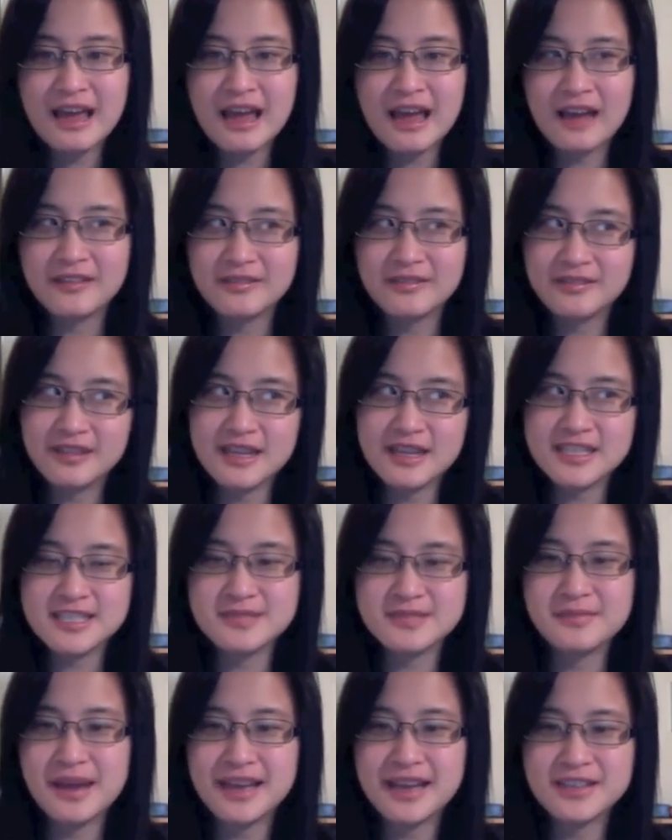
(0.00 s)
and
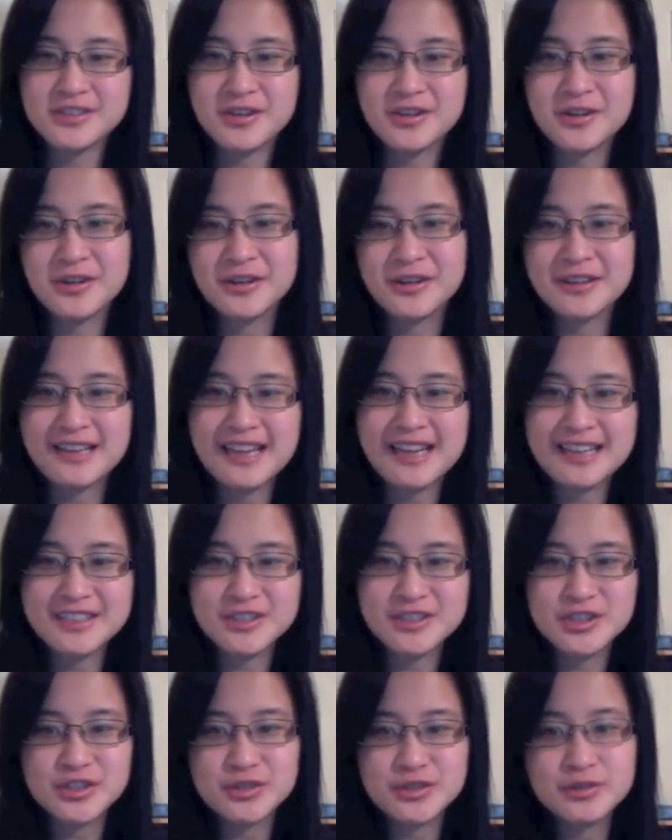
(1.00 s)
thus may turn
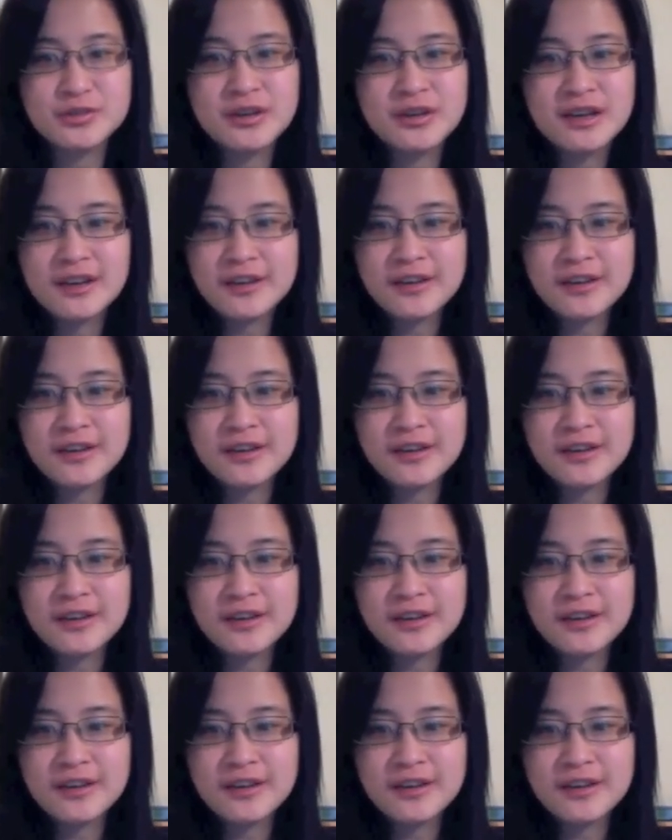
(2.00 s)
into